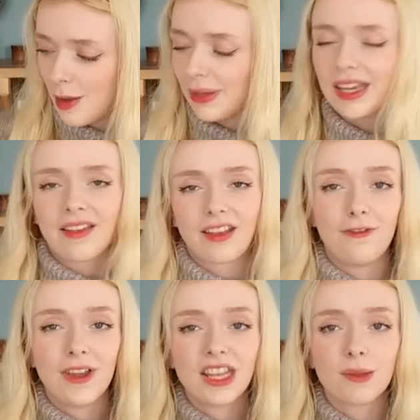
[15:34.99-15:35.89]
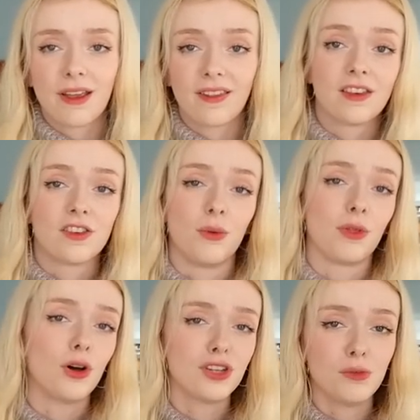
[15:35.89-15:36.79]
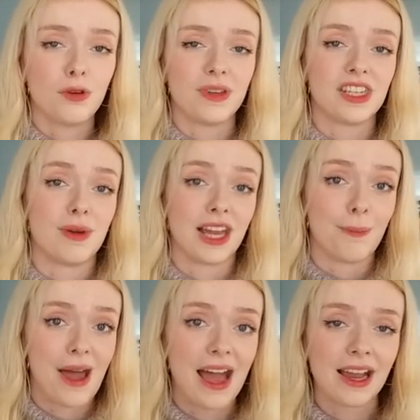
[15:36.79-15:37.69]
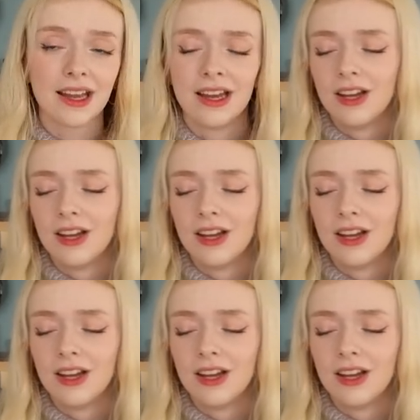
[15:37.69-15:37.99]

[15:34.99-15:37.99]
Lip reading: But yes, I figured the best thing to do with cotton would be to make a bag,